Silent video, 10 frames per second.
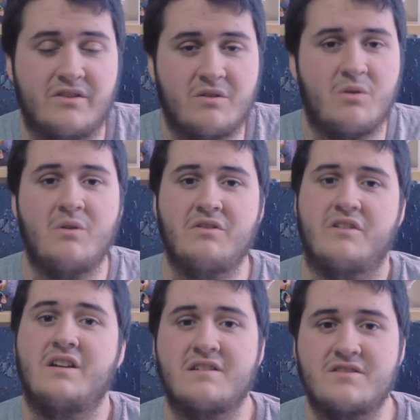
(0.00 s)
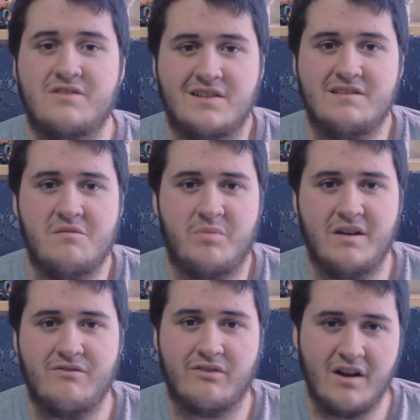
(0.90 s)
The whole thing is just a
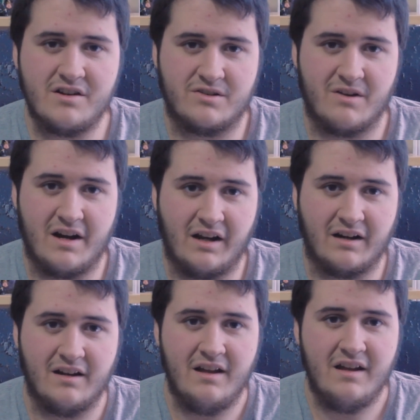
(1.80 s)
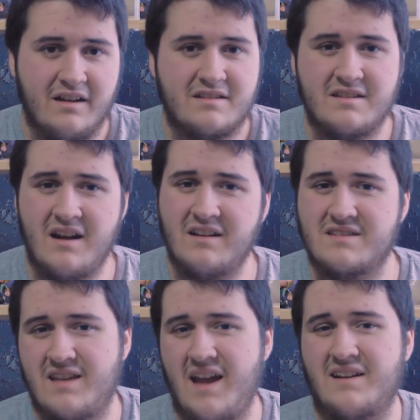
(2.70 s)
bit frustrating. It's not
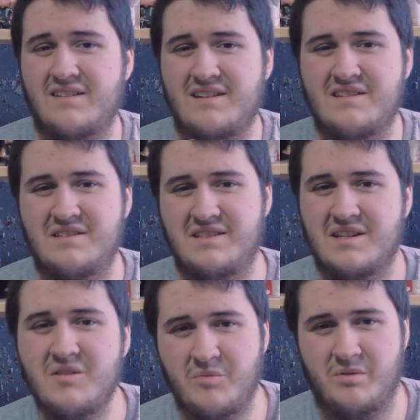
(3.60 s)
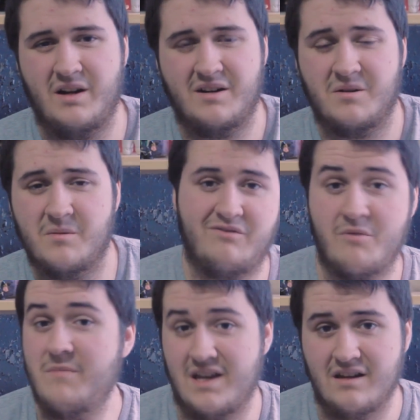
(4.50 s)
exactly a deal breaker for
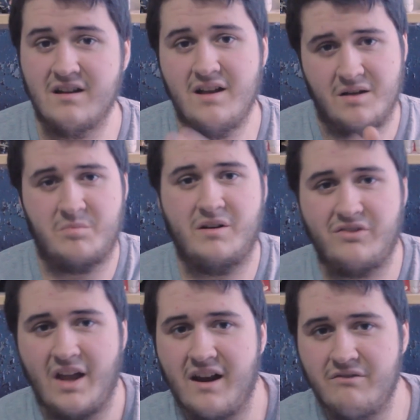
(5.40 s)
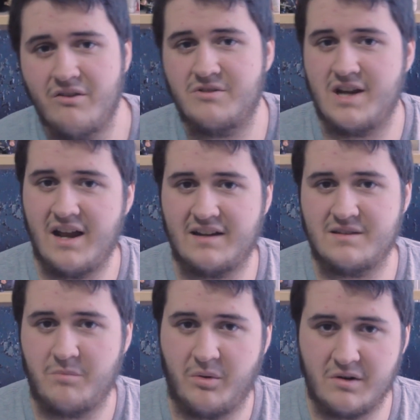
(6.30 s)
me, but if the headphone jack is
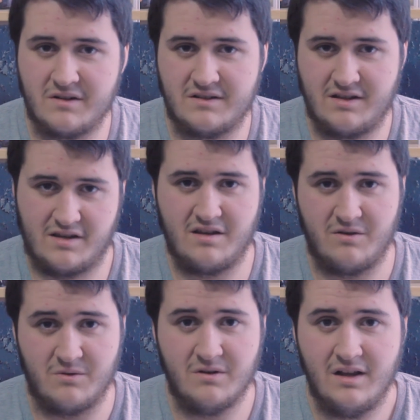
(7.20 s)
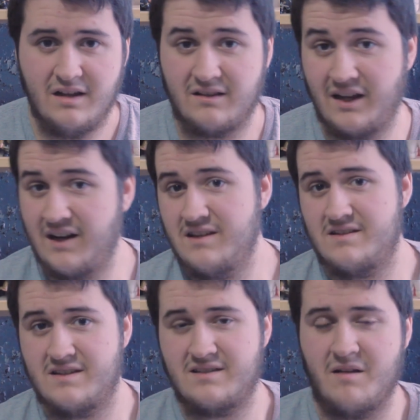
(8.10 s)
important to you, like it
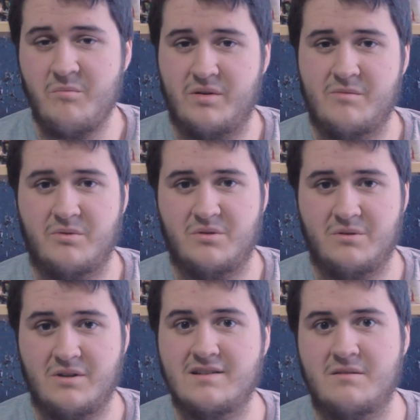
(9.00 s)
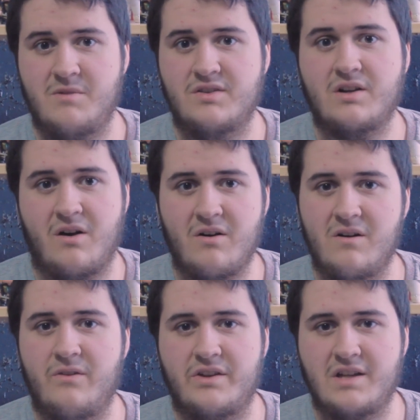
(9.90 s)
is to some people who listen to music
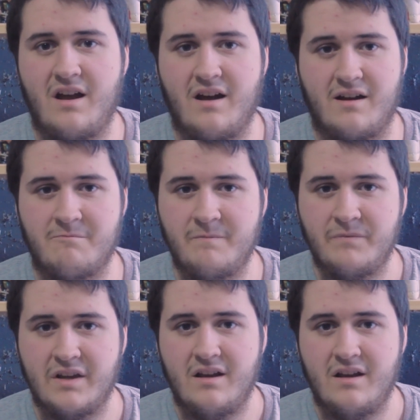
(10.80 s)
all the time,